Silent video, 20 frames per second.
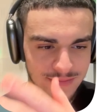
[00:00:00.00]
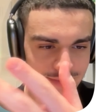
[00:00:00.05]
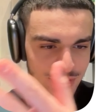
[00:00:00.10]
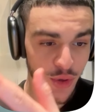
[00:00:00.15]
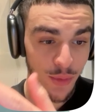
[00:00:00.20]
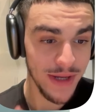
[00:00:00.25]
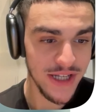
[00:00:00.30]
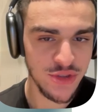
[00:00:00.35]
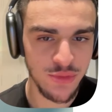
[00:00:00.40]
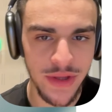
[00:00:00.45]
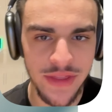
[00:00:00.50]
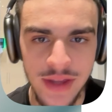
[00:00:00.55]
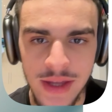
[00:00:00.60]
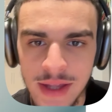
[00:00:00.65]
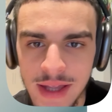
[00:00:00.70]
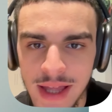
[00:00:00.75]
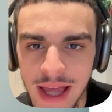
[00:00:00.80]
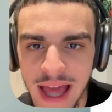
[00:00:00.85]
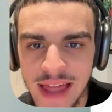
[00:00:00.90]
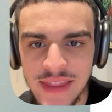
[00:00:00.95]
domains with,
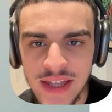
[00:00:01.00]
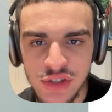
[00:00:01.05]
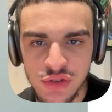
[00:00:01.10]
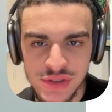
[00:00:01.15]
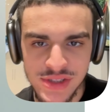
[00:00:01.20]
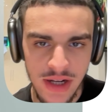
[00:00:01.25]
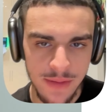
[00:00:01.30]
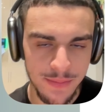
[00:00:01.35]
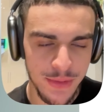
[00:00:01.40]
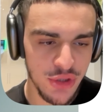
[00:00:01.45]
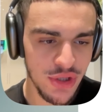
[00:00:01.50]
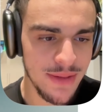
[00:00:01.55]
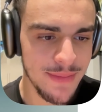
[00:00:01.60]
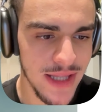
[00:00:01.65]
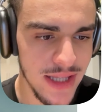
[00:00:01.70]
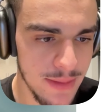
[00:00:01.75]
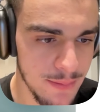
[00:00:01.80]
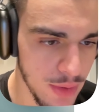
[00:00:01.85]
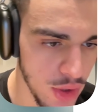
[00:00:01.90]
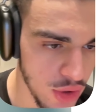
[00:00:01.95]
and then you set up your
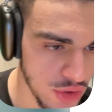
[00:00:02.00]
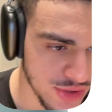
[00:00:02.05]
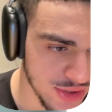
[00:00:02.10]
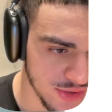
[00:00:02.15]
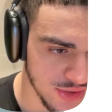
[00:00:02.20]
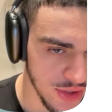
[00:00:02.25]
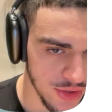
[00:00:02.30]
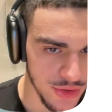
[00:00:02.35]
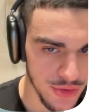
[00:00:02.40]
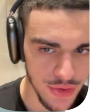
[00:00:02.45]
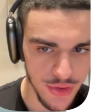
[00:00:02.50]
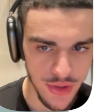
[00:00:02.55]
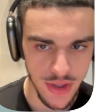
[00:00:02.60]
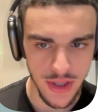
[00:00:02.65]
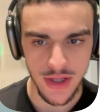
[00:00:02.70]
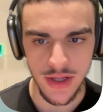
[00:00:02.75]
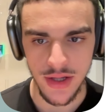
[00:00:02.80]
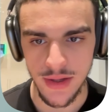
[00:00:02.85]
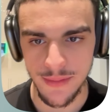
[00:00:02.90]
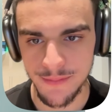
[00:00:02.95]
email inboxes under
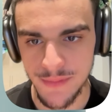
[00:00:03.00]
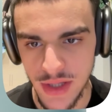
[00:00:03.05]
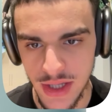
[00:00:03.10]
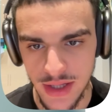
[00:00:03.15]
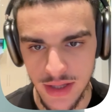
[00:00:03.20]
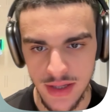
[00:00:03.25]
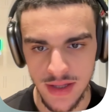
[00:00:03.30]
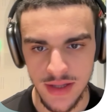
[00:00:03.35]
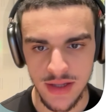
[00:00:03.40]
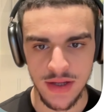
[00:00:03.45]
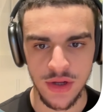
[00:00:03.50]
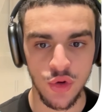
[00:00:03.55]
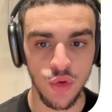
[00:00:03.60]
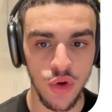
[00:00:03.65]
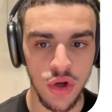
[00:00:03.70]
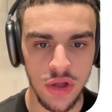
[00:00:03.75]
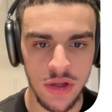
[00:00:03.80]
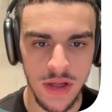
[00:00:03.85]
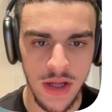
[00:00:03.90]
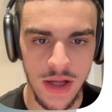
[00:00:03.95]

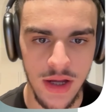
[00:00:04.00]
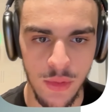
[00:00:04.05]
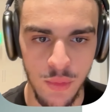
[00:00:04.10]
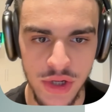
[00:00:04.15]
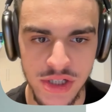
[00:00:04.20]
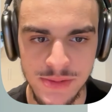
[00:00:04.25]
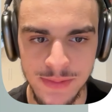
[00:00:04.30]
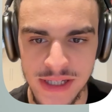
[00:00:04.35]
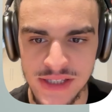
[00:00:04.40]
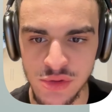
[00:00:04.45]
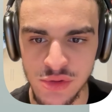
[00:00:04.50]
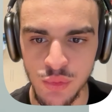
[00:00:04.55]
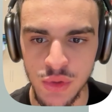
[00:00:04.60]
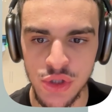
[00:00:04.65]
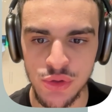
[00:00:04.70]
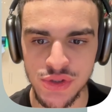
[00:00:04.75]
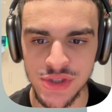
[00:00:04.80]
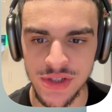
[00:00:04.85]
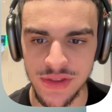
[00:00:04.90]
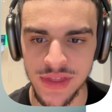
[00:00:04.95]
Google Workspace. We
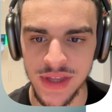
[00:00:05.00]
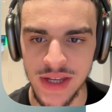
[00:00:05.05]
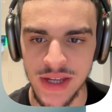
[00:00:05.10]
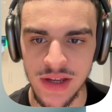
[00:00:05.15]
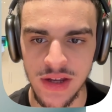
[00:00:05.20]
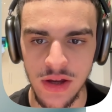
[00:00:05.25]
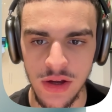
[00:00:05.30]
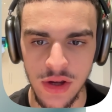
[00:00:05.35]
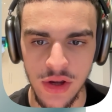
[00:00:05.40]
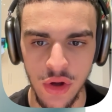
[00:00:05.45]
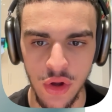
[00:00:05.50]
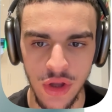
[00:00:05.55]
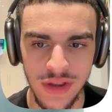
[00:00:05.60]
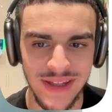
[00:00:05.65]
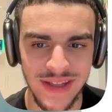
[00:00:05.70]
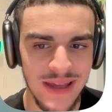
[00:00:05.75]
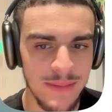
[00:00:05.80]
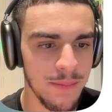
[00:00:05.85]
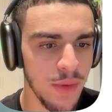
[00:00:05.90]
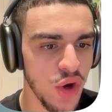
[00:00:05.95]
use a thing
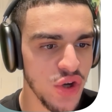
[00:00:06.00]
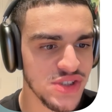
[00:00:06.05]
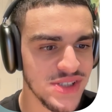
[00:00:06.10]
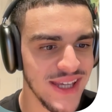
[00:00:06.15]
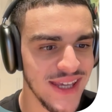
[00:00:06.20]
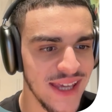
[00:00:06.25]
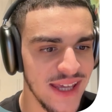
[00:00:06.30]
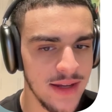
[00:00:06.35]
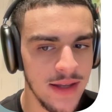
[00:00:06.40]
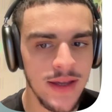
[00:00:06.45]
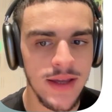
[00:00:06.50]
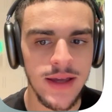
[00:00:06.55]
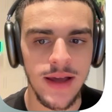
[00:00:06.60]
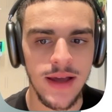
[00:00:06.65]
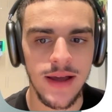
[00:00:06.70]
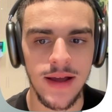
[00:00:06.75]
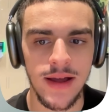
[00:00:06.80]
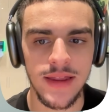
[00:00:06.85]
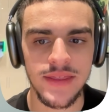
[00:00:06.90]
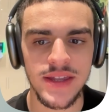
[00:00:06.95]
called Inbox Kit.
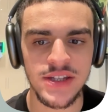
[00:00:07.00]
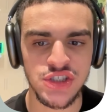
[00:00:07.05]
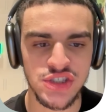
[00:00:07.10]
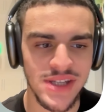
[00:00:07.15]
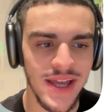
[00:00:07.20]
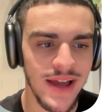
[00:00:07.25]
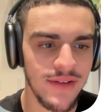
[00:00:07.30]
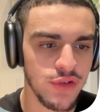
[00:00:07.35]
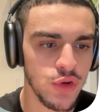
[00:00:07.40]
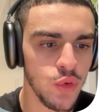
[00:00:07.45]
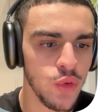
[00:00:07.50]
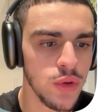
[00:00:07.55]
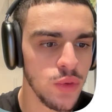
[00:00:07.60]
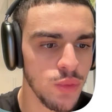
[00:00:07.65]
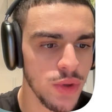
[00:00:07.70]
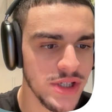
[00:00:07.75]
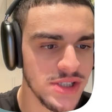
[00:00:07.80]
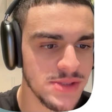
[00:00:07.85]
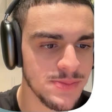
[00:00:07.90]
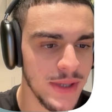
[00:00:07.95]
They just have
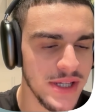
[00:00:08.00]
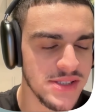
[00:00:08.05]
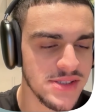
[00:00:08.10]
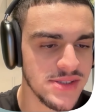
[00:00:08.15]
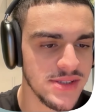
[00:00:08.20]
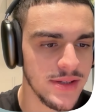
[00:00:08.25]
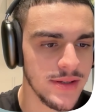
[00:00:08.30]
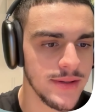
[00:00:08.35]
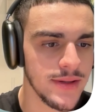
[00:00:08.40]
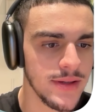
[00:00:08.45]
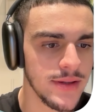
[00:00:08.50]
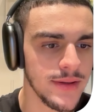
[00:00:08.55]
Google Workspace